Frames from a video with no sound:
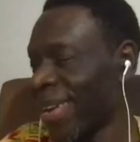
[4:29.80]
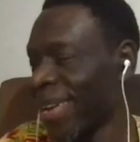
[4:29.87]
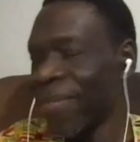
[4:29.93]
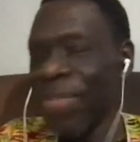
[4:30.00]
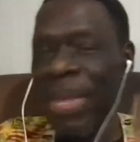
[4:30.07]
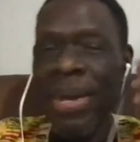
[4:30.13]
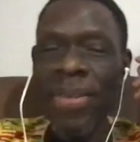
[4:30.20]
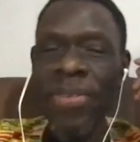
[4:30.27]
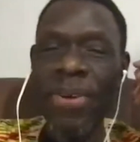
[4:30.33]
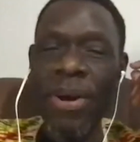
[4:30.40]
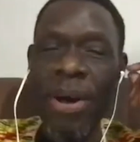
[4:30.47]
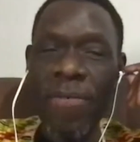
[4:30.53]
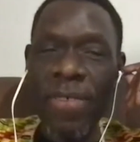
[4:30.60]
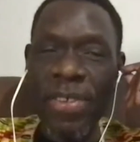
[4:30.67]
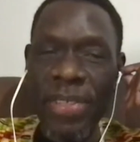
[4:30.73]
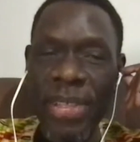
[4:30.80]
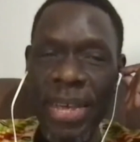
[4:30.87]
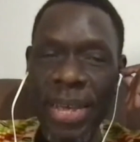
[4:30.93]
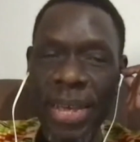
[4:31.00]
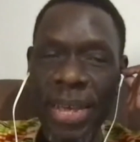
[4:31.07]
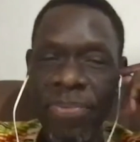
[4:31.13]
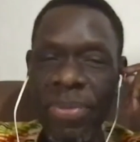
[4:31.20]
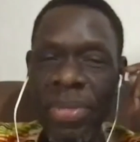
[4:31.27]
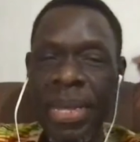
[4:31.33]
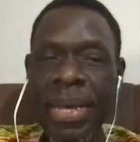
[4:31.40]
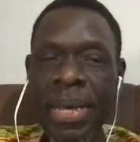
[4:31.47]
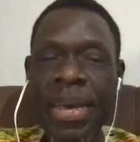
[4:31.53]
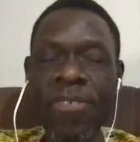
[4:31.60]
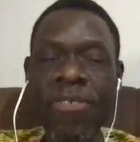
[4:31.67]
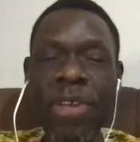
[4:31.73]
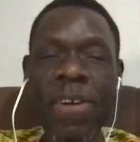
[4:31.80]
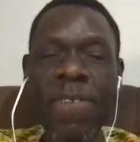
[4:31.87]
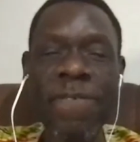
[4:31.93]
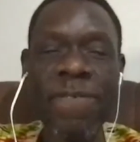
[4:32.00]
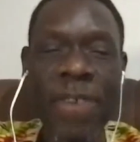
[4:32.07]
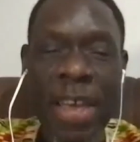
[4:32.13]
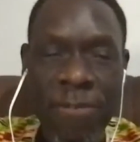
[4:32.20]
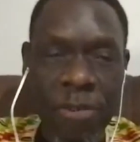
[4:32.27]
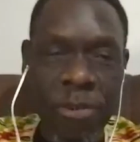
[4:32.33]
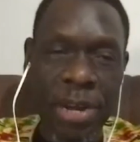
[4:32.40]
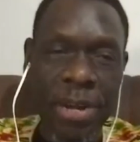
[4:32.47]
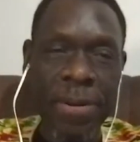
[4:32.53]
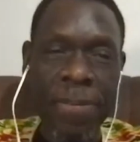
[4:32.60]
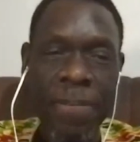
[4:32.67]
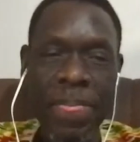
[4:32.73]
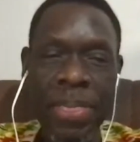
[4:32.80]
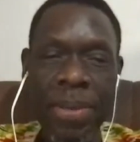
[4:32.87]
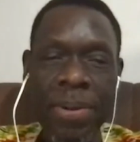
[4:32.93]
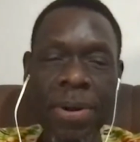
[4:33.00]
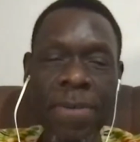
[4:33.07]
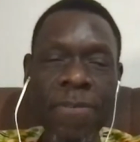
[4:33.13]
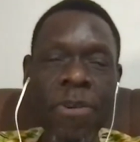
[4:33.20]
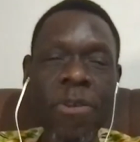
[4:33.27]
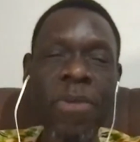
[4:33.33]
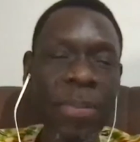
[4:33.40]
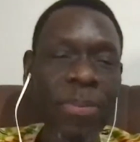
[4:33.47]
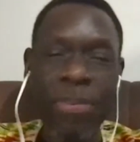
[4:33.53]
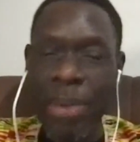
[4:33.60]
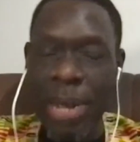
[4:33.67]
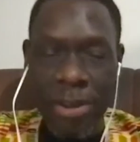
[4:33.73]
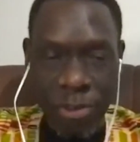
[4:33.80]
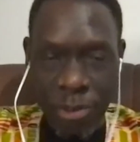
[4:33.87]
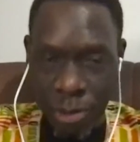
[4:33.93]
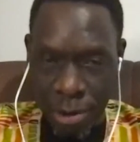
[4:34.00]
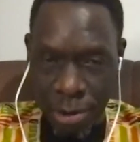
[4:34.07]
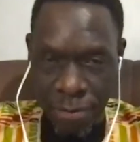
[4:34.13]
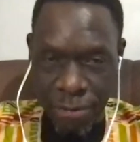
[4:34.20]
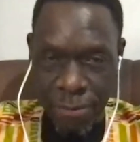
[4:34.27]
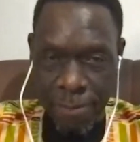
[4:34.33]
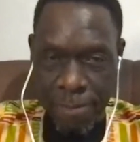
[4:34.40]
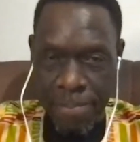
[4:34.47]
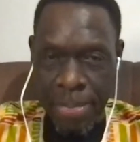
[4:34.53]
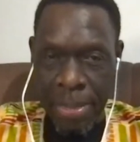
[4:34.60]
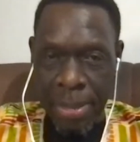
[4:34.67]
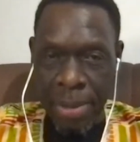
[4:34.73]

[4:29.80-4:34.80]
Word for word: So obviously, he's not a favorite of corrupt ministers. Right.